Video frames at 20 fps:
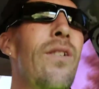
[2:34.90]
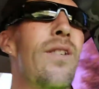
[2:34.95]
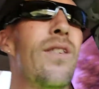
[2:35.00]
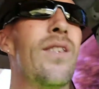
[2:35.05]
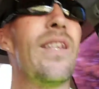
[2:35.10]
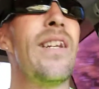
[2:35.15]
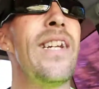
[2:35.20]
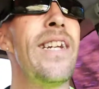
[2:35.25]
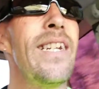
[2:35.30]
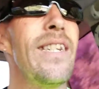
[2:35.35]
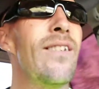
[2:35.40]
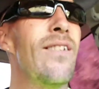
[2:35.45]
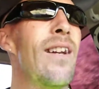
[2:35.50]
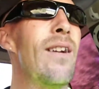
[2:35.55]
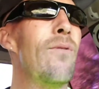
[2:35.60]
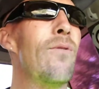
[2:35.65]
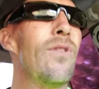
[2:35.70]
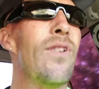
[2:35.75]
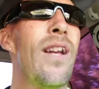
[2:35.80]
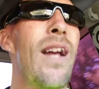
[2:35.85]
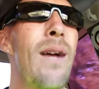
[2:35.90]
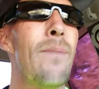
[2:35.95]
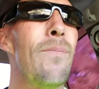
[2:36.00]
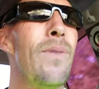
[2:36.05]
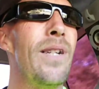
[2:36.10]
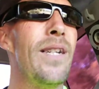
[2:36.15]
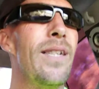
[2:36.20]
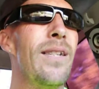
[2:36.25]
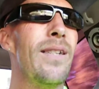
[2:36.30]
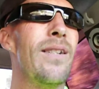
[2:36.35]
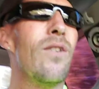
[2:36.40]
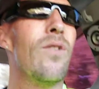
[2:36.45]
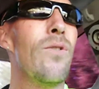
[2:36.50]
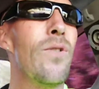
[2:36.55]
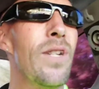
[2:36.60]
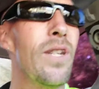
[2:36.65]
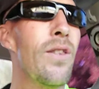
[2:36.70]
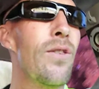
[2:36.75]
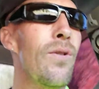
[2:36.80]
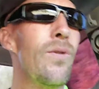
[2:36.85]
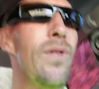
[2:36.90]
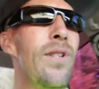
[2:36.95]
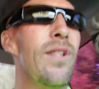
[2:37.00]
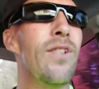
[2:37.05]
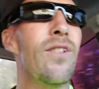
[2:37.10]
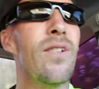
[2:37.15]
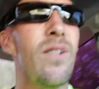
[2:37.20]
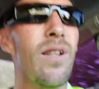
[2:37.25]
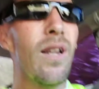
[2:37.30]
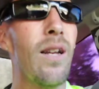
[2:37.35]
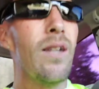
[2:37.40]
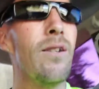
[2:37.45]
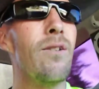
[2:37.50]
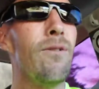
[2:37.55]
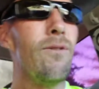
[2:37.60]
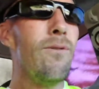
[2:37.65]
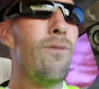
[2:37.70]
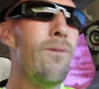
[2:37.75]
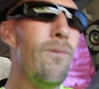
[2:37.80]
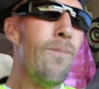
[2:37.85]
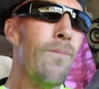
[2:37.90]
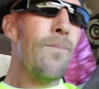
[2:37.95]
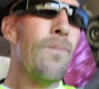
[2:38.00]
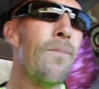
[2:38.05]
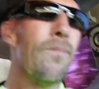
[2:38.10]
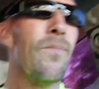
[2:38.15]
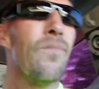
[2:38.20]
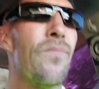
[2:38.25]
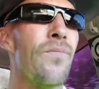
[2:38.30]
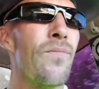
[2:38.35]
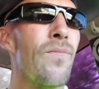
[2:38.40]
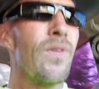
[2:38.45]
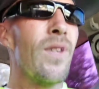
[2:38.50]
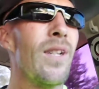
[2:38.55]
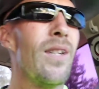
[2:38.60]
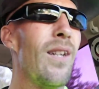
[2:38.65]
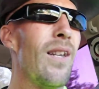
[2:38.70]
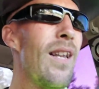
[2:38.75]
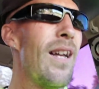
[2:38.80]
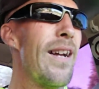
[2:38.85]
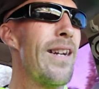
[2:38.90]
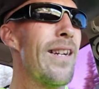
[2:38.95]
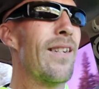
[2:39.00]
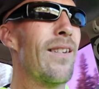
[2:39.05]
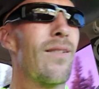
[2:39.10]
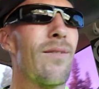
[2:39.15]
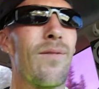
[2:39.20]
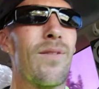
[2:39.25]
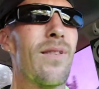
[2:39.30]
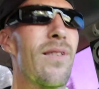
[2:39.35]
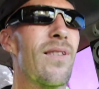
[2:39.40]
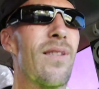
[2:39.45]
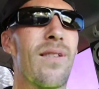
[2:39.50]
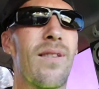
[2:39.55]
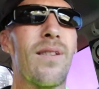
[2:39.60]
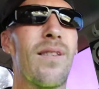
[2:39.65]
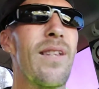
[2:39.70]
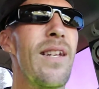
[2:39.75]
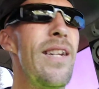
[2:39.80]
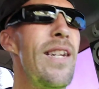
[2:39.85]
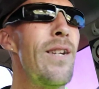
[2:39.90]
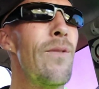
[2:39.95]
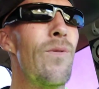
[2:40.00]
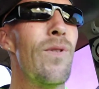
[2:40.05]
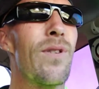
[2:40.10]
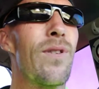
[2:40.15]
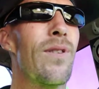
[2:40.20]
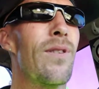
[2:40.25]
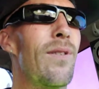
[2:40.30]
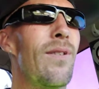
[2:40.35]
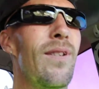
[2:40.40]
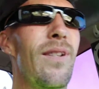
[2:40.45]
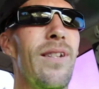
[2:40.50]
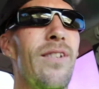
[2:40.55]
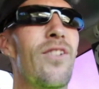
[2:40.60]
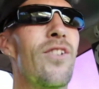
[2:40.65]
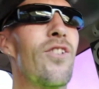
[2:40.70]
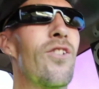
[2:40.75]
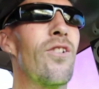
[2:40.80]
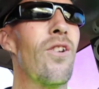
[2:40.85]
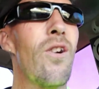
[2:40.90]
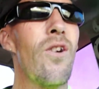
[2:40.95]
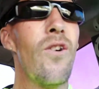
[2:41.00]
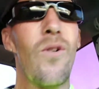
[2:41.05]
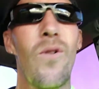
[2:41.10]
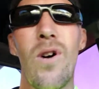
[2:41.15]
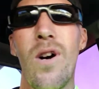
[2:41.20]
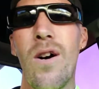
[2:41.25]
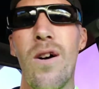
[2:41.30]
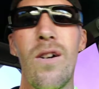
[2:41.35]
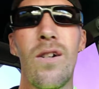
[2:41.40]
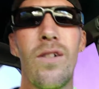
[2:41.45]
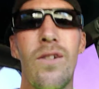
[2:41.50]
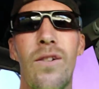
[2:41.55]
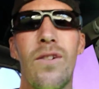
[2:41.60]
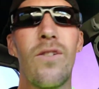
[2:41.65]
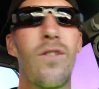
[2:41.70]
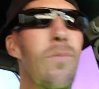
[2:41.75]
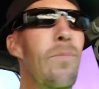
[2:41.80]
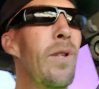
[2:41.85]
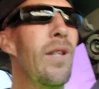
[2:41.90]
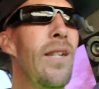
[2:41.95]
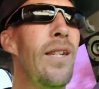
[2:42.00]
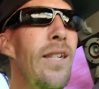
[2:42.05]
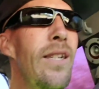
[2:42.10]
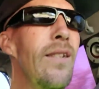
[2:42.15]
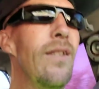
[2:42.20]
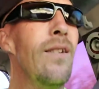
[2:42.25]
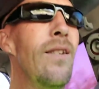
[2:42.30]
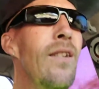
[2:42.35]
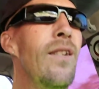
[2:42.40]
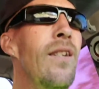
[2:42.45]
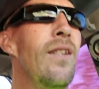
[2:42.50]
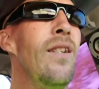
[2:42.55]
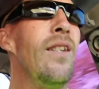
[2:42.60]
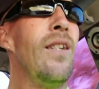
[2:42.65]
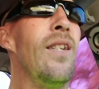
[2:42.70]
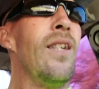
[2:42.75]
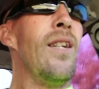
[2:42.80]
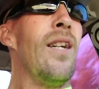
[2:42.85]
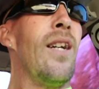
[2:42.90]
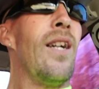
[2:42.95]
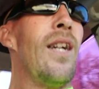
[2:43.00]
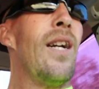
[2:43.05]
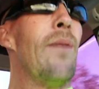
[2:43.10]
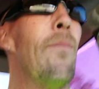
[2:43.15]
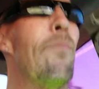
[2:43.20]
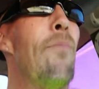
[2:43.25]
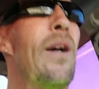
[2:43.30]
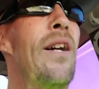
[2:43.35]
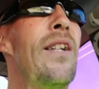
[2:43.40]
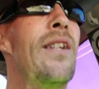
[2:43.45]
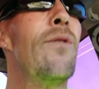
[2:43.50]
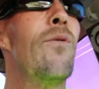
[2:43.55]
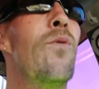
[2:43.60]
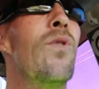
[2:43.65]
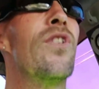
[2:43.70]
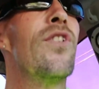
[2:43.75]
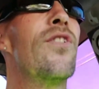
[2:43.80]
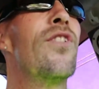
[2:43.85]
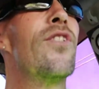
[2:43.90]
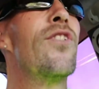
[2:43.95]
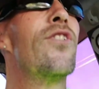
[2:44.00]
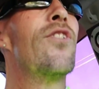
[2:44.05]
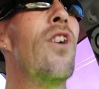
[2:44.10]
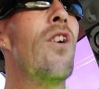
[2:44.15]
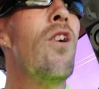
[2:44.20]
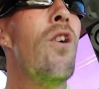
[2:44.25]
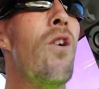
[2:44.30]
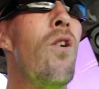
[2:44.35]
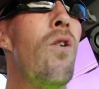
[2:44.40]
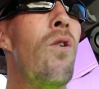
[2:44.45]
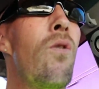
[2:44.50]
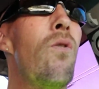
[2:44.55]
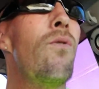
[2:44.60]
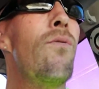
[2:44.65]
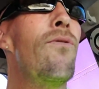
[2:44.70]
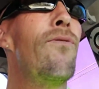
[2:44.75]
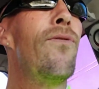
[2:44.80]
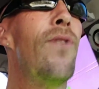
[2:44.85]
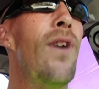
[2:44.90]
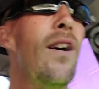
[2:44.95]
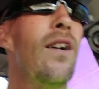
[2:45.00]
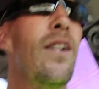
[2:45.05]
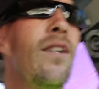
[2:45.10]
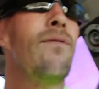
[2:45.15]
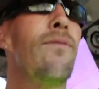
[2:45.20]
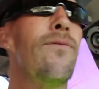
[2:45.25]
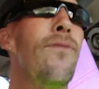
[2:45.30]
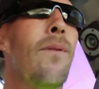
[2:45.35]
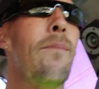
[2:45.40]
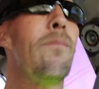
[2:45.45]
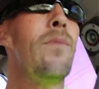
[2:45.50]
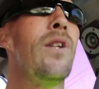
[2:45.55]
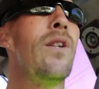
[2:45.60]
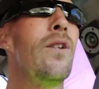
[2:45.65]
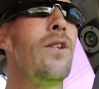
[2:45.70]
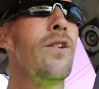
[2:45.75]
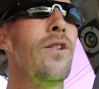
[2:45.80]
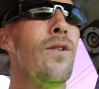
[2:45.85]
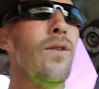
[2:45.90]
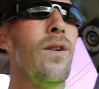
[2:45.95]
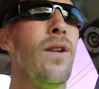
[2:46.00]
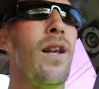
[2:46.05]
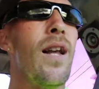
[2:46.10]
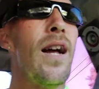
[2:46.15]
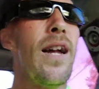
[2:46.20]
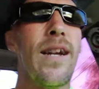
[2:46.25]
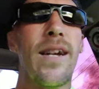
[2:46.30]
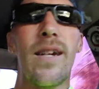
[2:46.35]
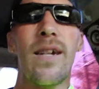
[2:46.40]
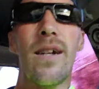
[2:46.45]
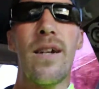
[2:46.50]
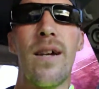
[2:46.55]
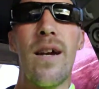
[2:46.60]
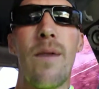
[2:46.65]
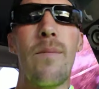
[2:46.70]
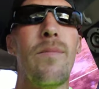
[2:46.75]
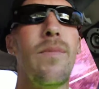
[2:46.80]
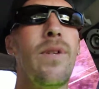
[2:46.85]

things that was happening going through this tunnel like thing it's so hard to explain. But it was so fucking familiar. Like, I